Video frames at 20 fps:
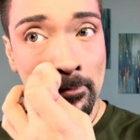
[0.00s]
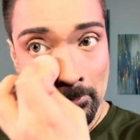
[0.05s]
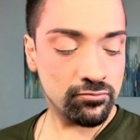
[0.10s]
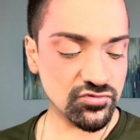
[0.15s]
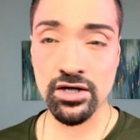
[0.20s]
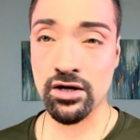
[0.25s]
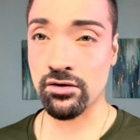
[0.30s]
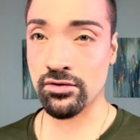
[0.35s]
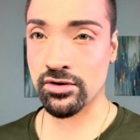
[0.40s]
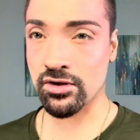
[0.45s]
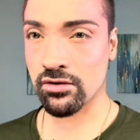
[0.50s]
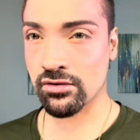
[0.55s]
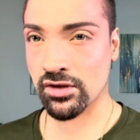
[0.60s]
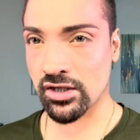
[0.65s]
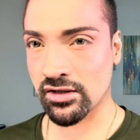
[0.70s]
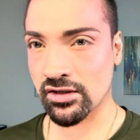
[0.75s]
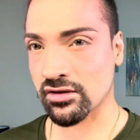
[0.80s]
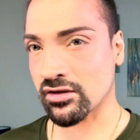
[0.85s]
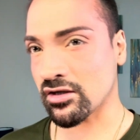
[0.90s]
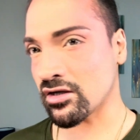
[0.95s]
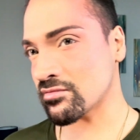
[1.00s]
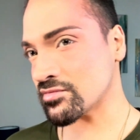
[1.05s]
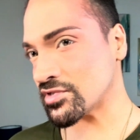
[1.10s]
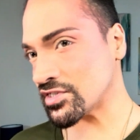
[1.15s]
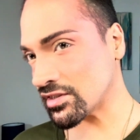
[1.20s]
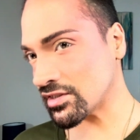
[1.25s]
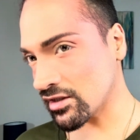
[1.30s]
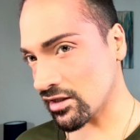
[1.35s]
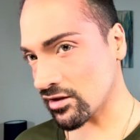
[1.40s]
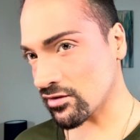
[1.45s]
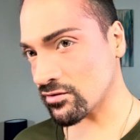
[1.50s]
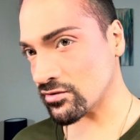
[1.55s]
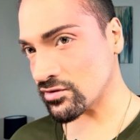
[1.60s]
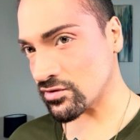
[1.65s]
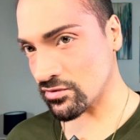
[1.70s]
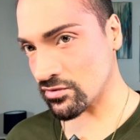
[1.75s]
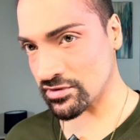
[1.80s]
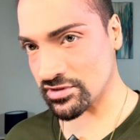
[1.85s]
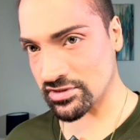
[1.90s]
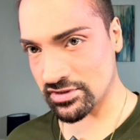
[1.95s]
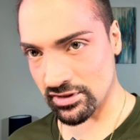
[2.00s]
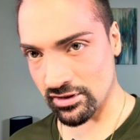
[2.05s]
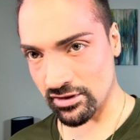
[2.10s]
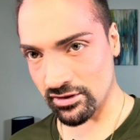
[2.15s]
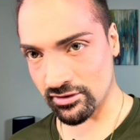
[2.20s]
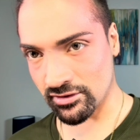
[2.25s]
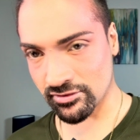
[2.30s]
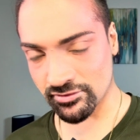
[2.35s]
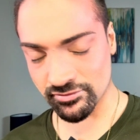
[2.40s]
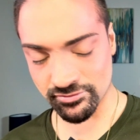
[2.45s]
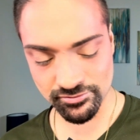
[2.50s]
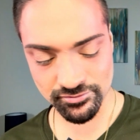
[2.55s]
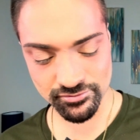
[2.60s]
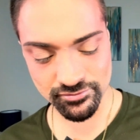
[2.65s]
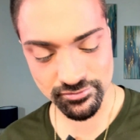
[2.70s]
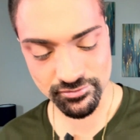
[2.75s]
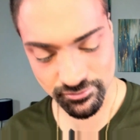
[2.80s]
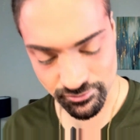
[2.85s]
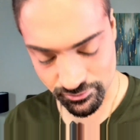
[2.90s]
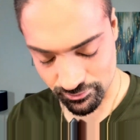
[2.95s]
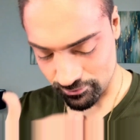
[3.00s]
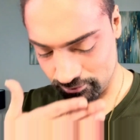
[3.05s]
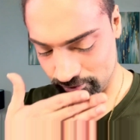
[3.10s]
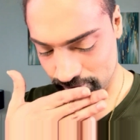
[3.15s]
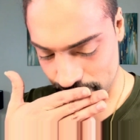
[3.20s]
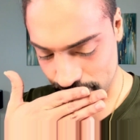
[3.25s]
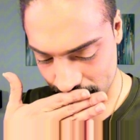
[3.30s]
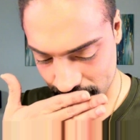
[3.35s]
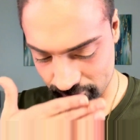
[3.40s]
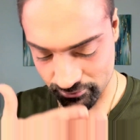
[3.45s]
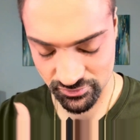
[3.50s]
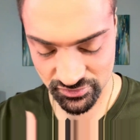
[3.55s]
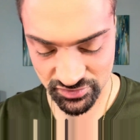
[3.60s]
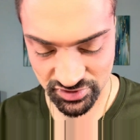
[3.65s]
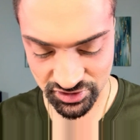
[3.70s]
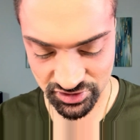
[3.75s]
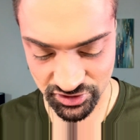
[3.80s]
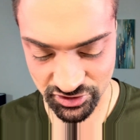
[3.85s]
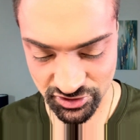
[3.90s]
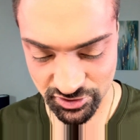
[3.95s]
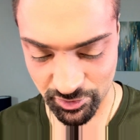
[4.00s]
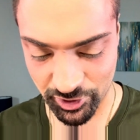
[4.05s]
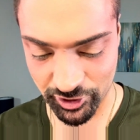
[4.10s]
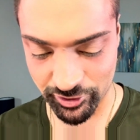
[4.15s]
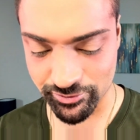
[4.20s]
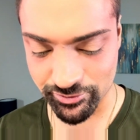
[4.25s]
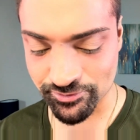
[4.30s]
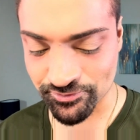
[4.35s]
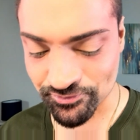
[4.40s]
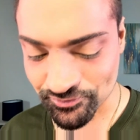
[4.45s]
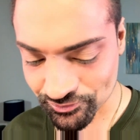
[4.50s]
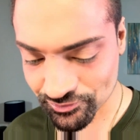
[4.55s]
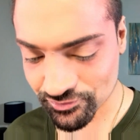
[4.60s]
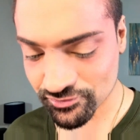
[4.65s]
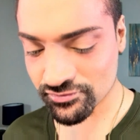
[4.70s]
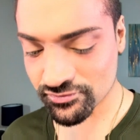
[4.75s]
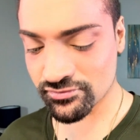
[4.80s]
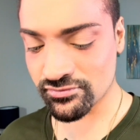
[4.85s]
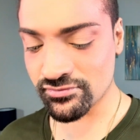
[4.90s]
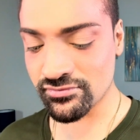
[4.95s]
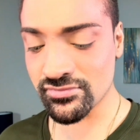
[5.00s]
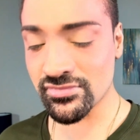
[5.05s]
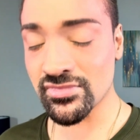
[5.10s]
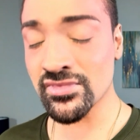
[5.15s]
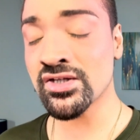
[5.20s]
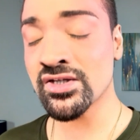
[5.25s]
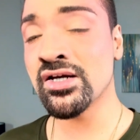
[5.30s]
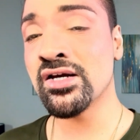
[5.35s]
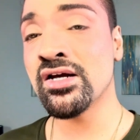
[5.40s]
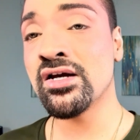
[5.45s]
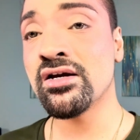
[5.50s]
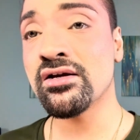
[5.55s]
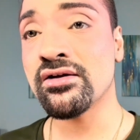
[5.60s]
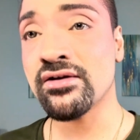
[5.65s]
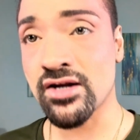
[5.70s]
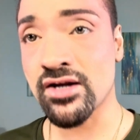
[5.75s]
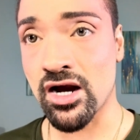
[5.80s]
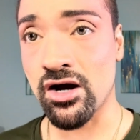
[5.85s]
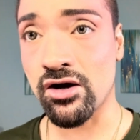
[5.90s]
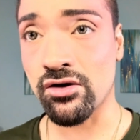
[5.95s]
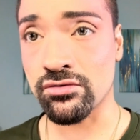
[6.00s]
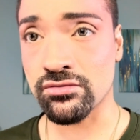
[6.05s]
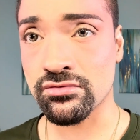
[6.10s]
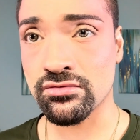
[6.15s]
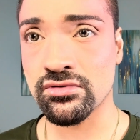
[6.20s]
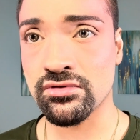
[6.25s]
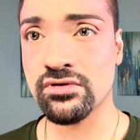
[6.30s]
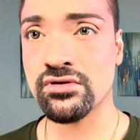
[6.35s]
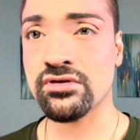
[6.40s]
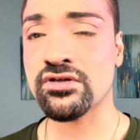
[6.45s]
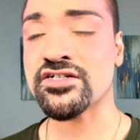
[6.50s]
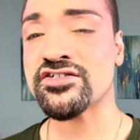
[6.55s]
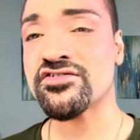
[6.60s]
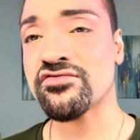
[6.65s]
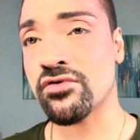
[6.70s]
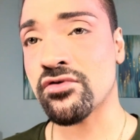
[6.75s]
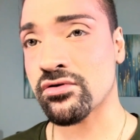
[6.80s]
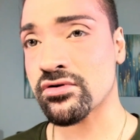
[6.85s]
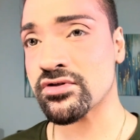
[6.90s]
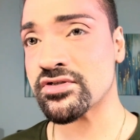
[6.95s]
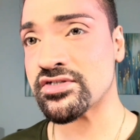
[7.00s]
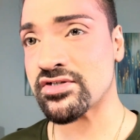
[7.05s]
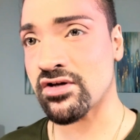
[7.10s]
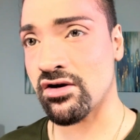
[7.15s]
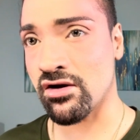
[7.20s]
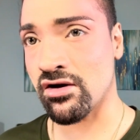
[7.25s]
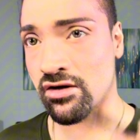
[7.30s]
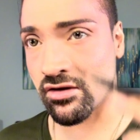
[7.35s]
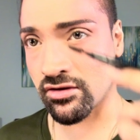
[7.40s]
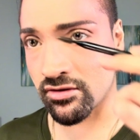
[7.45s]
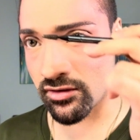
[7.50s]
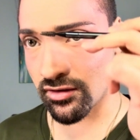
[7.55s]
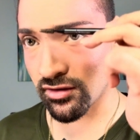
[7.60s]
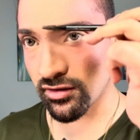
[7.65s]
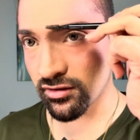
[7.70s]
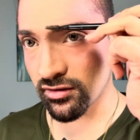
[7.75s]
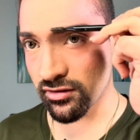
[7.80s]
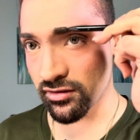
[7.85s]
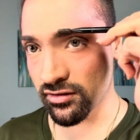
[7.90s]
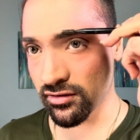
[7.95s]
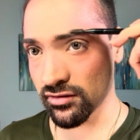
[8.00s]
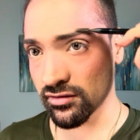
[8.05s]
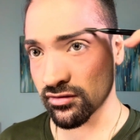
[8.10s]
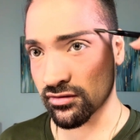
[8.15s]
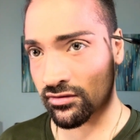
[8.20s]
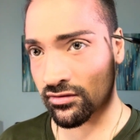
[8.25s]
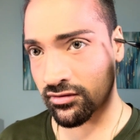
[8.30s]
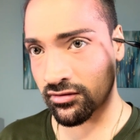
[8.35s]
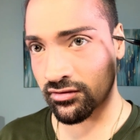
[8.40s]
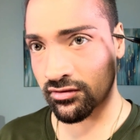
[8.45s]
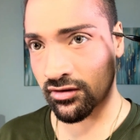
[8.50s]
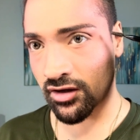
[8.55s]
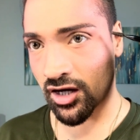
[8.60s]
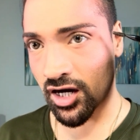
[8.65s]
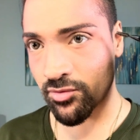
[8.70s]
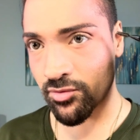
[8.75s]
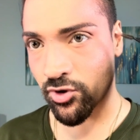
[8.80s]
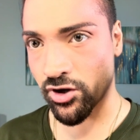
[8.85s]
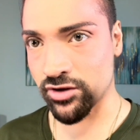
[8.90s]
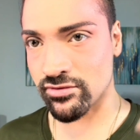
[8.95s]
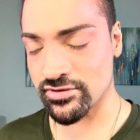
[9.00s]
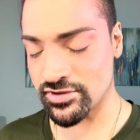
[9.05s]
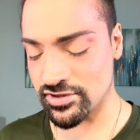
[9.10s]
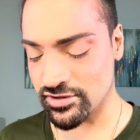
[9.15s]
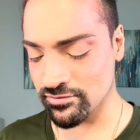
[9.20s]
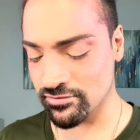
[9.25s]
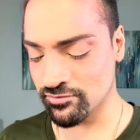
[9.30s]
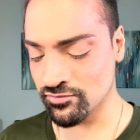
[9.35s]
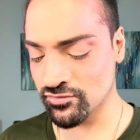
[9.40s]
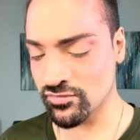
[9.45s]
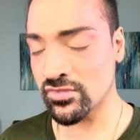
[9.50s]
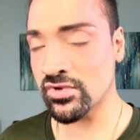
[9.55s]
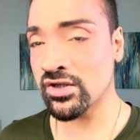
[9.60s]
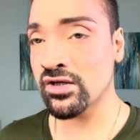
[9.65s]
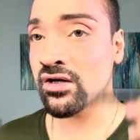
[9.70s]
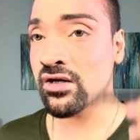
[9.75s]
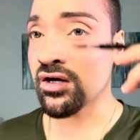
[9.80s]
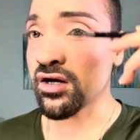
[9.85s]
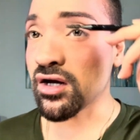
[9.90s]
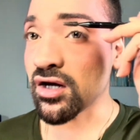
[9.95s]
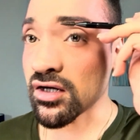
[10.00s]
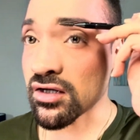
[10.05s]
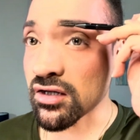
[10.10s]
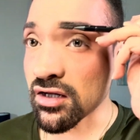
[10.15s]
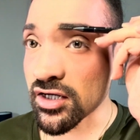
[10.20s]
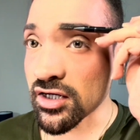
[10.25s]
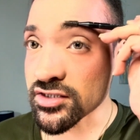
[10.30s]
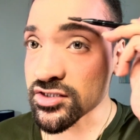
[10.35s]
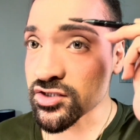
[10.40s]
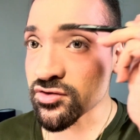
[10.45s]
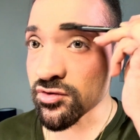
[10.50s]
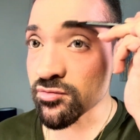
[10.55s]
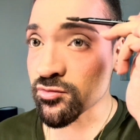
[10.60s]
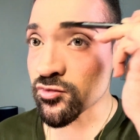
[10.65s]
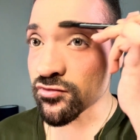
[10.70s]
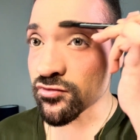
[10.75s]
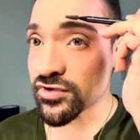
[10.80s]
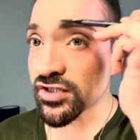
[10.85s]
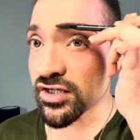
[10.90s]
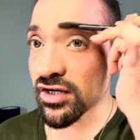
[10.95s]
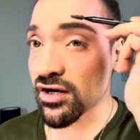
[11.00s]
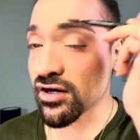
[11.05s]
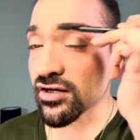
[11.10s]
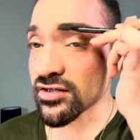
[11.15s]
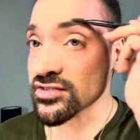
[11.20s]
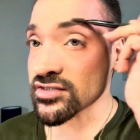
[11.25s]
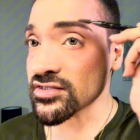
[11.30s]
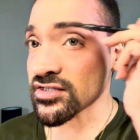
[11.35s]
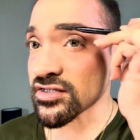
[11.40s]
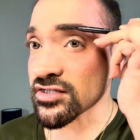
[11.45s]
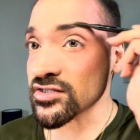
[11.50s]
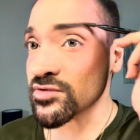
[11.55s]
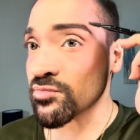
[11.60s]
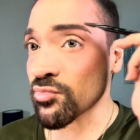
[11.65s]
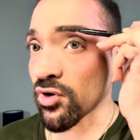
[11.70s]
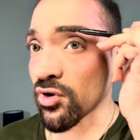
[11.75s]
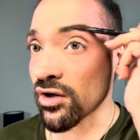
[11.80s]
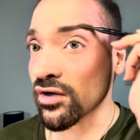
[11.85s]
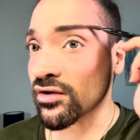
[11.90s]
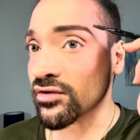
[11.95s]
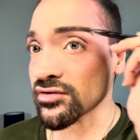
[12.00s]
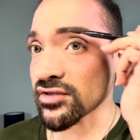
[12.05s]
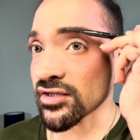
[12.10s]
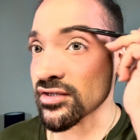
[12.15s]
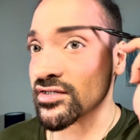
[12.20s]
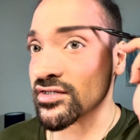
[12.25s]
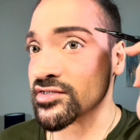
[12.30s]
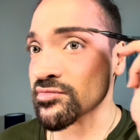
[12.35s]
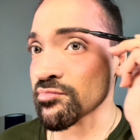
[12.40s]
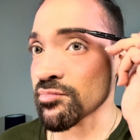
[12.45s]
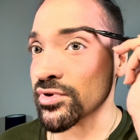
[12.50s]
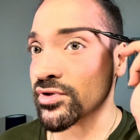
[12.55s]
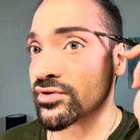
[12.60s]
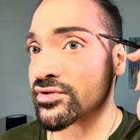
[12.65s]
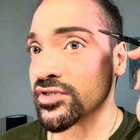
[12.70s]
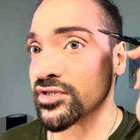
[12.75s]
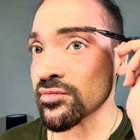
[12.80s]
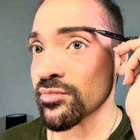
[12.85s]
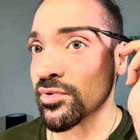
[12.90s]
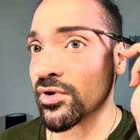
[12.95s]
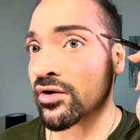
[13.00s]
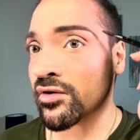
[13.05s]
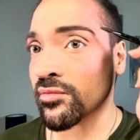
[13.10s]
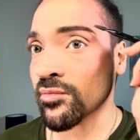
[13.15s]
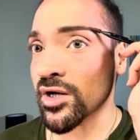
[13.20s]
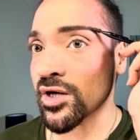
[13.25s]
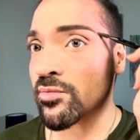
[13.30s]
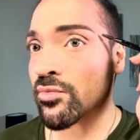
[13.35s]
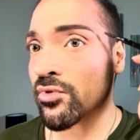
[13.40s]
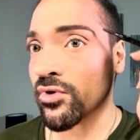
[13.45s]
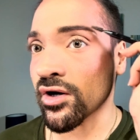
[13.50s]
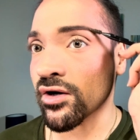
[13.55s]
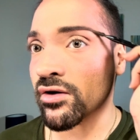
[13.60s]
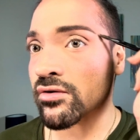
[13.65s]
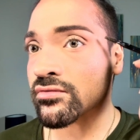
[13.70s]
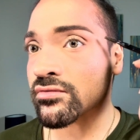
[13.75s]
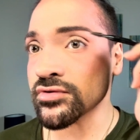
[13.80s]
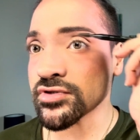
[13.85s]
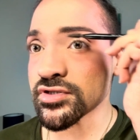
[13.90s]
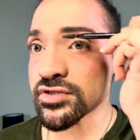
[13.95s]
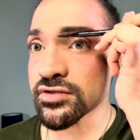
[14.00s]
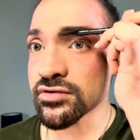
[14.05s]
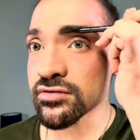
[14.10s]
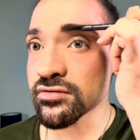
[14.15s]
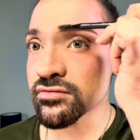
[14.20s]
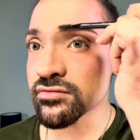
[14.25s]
See how it all kind of comes together towards the end? Excuse me. Now, let's focus on eyebrows. I like to remove the excess product that has built up on my brows,